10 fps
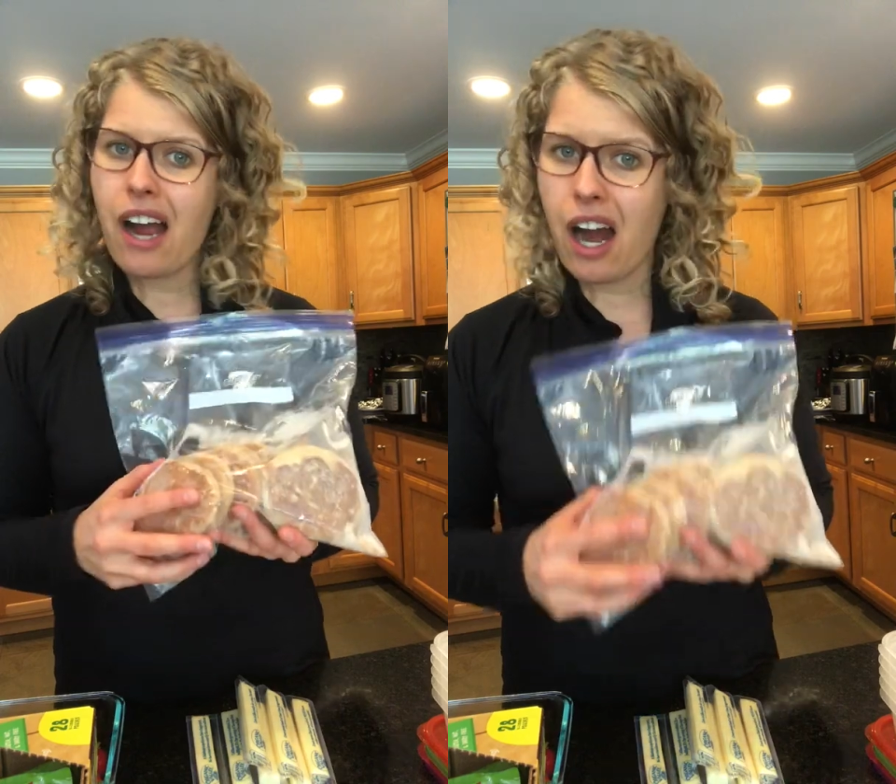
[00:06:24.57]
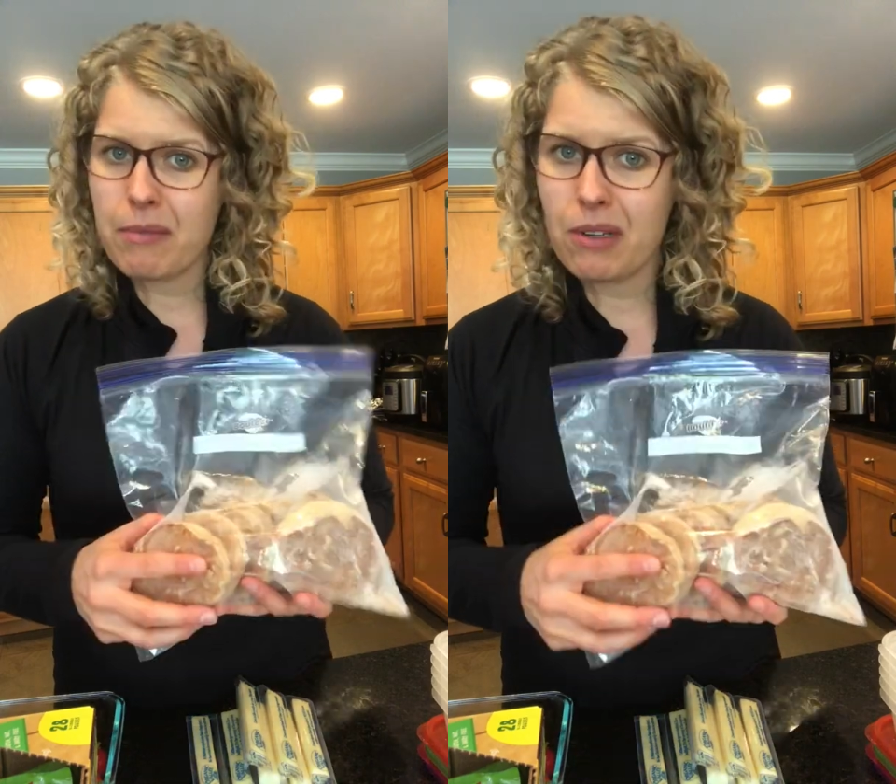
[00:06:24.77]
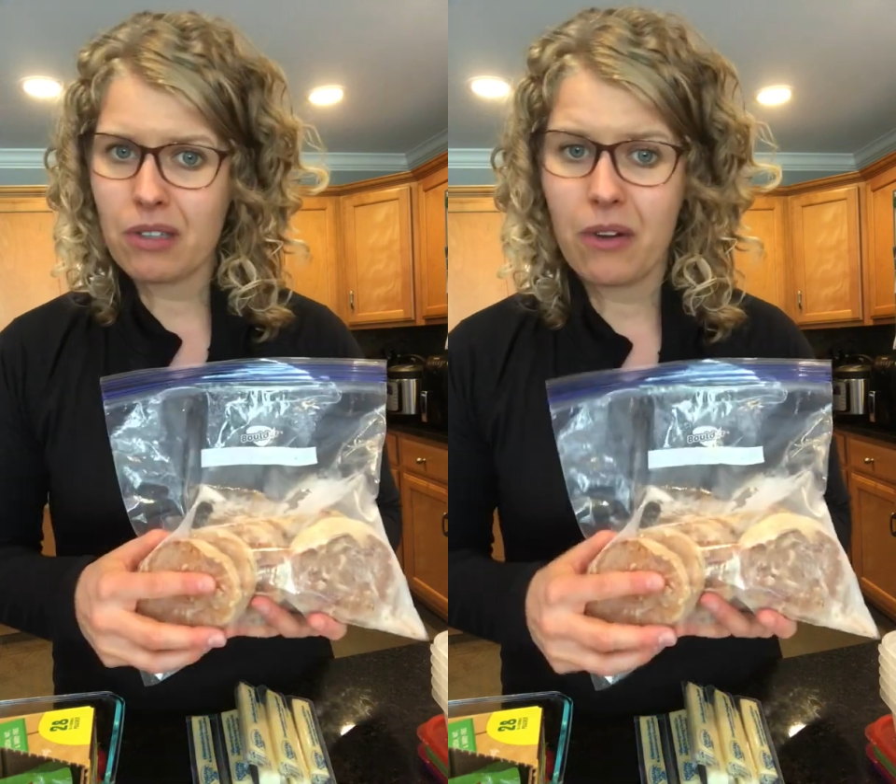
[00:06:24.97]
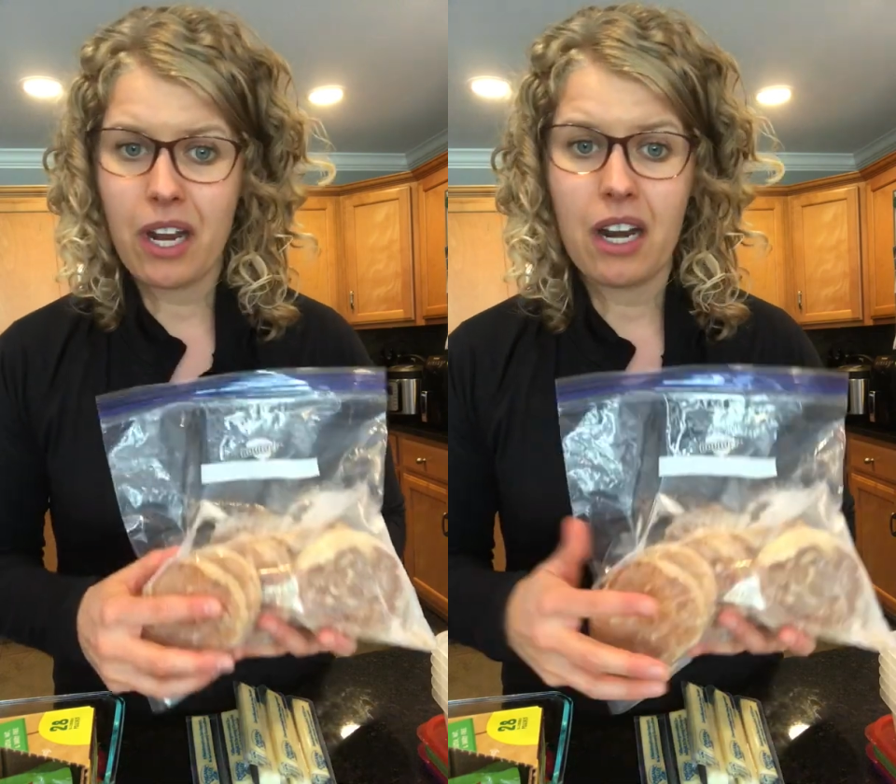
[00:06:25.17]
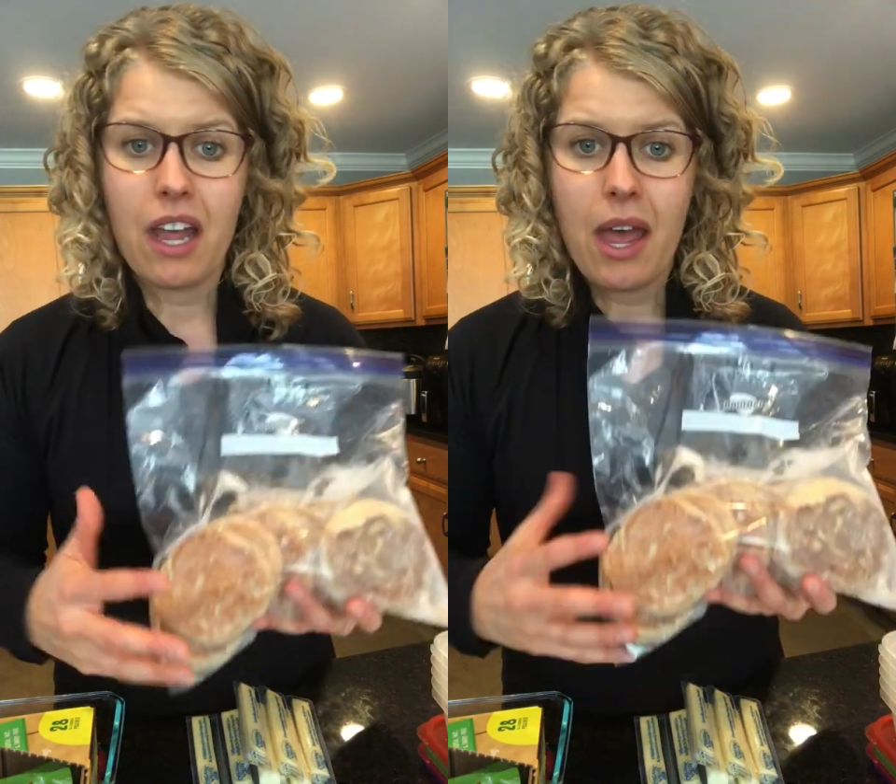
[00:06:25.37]

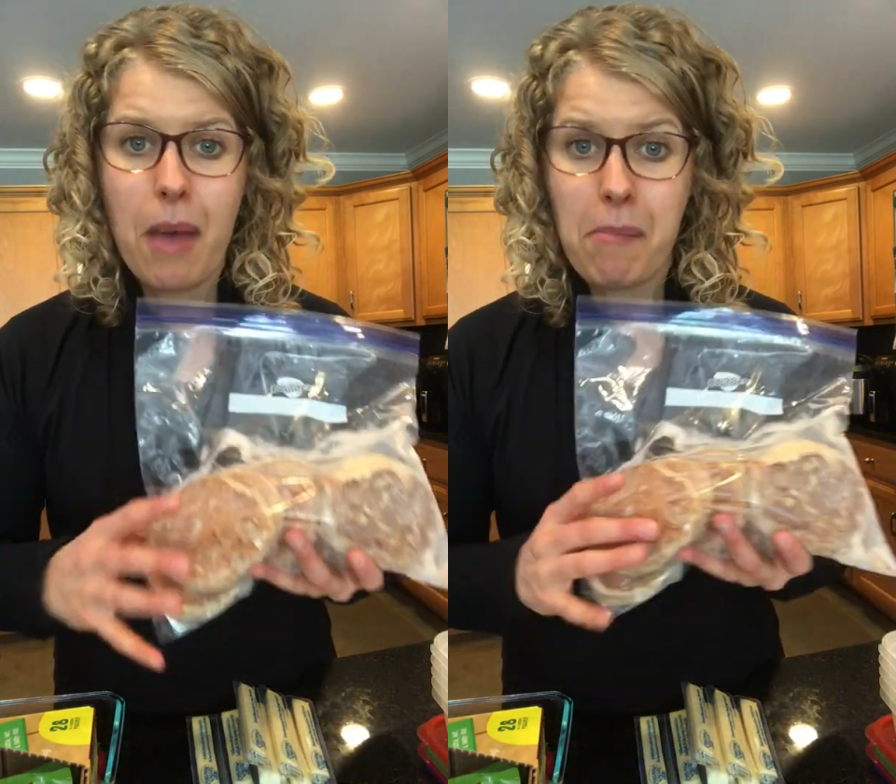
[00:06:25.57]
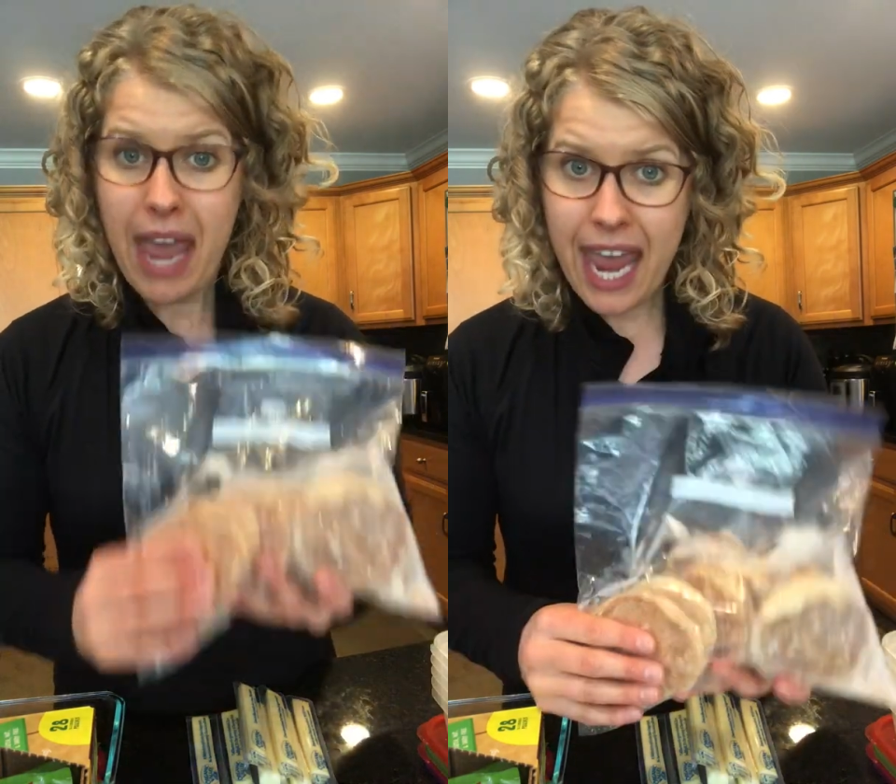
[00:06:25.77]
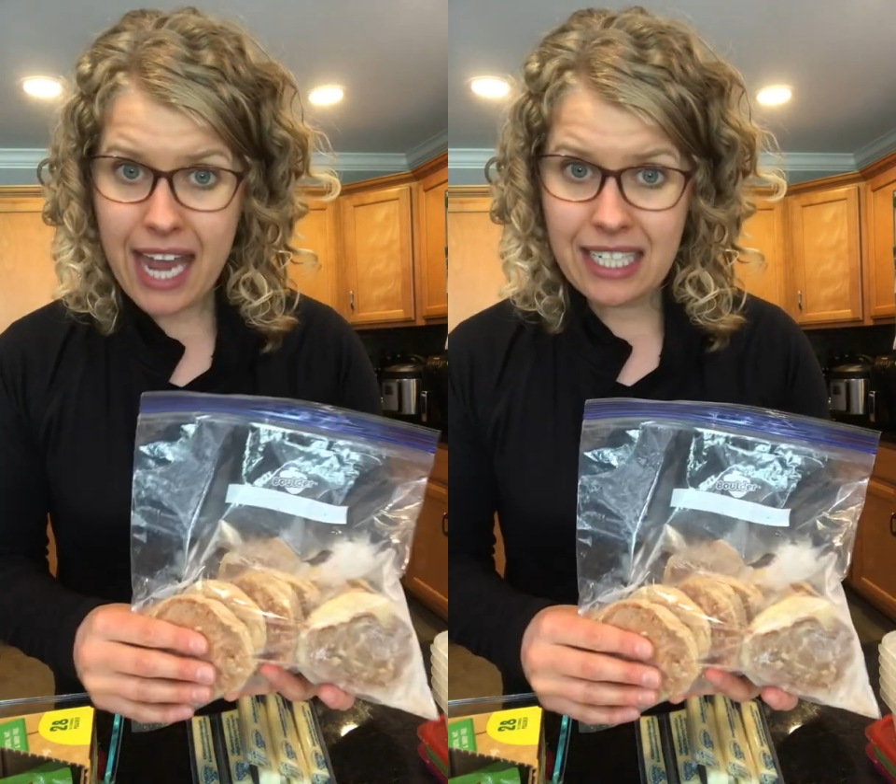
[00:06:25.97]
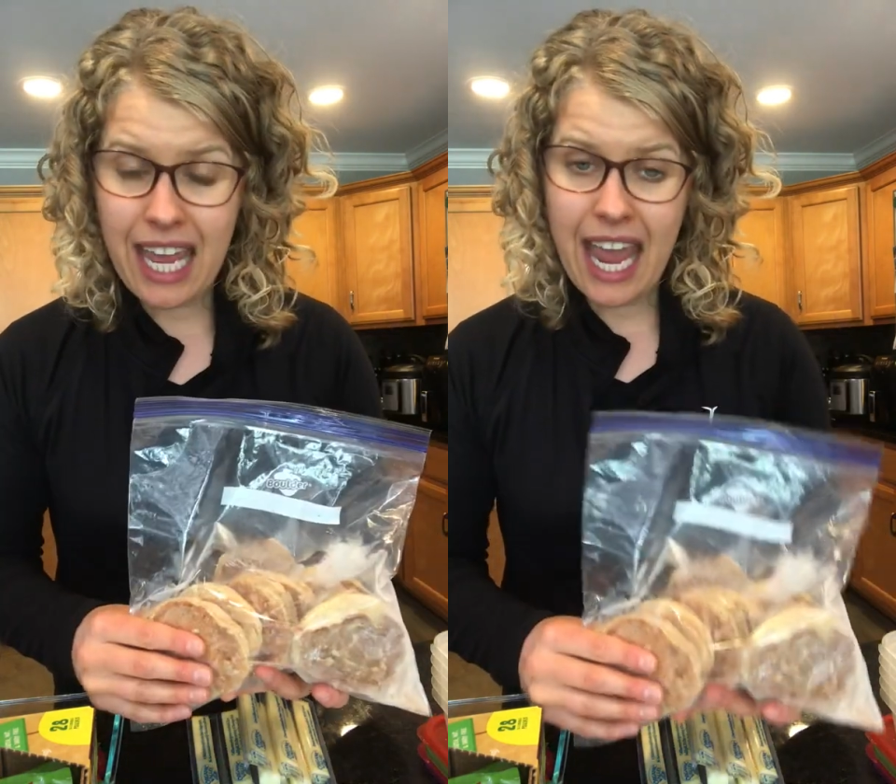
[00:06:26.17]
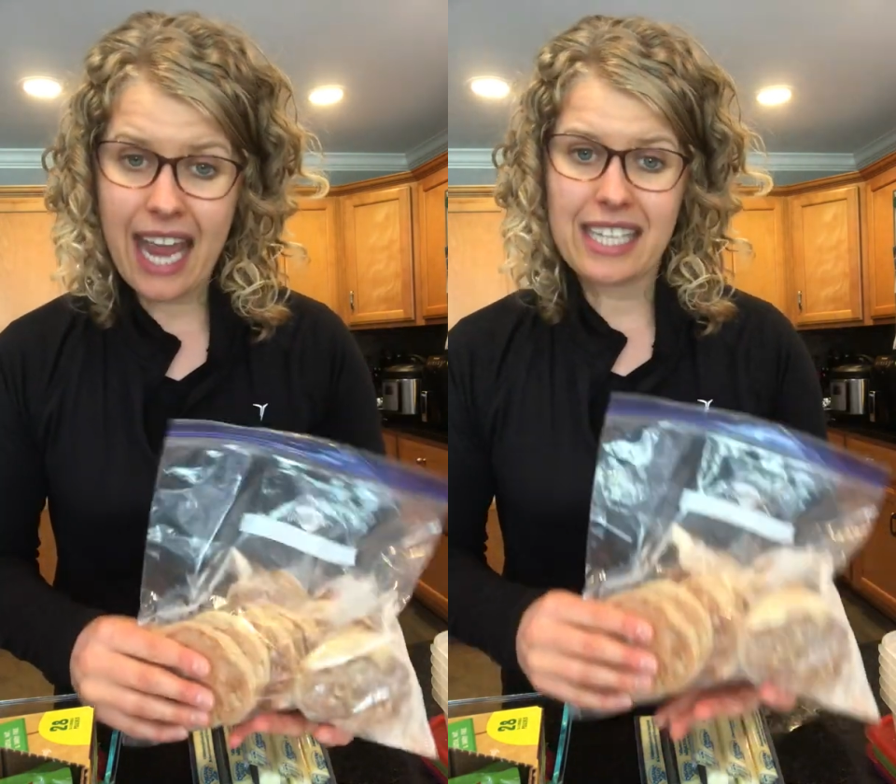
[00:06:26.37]
carbo-loaded
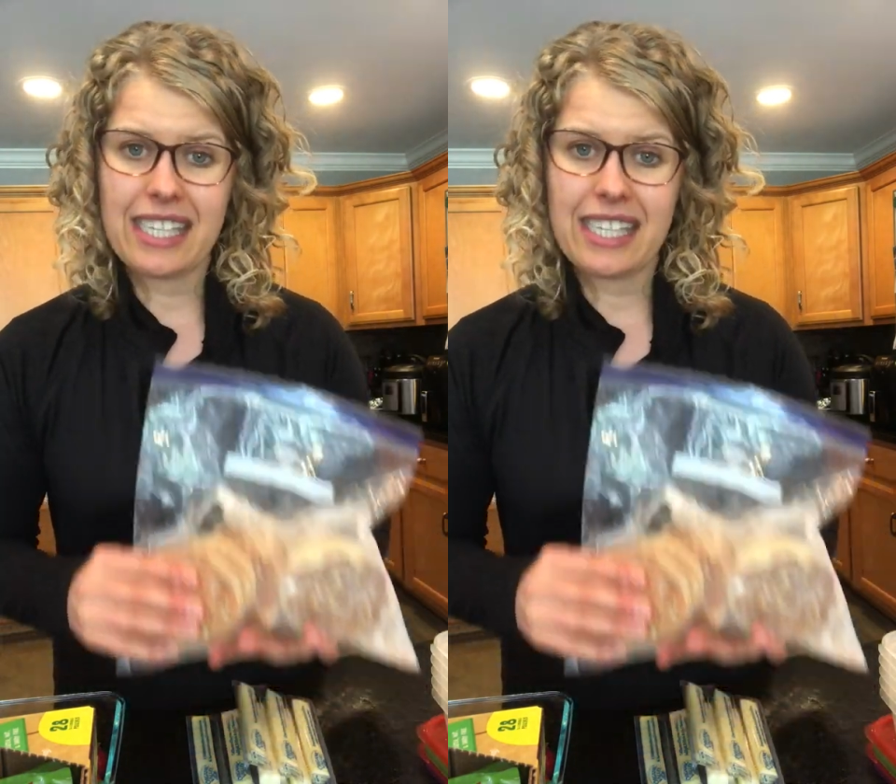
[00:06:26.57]
pancakes.